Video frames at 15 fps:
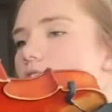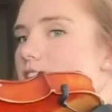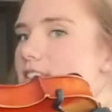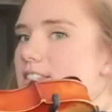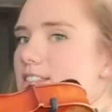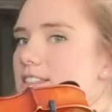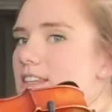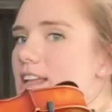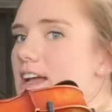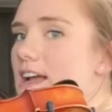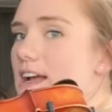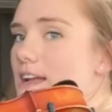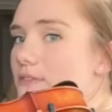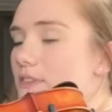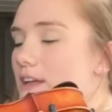to
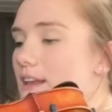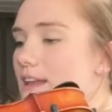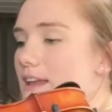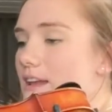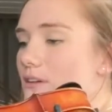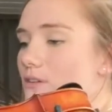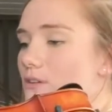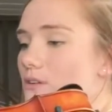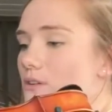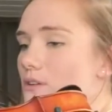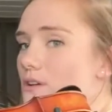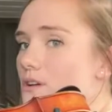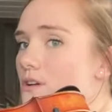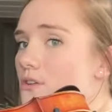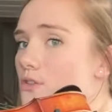slide that hand
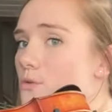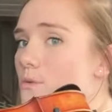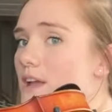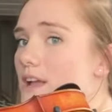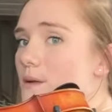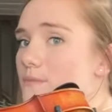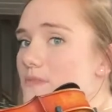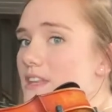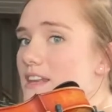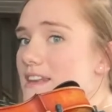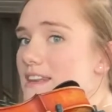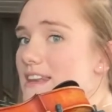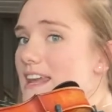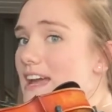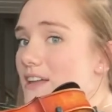all the way up the
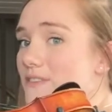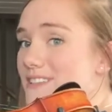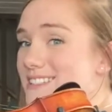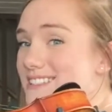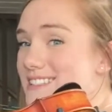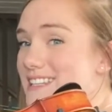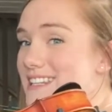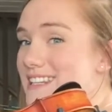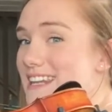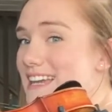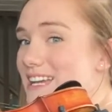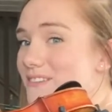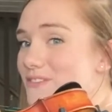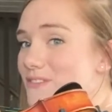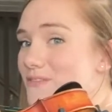neck. This is the
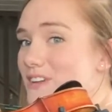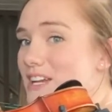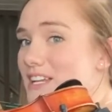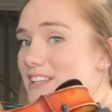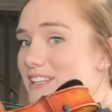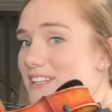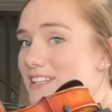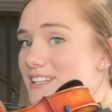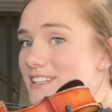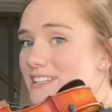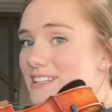neck of the violin.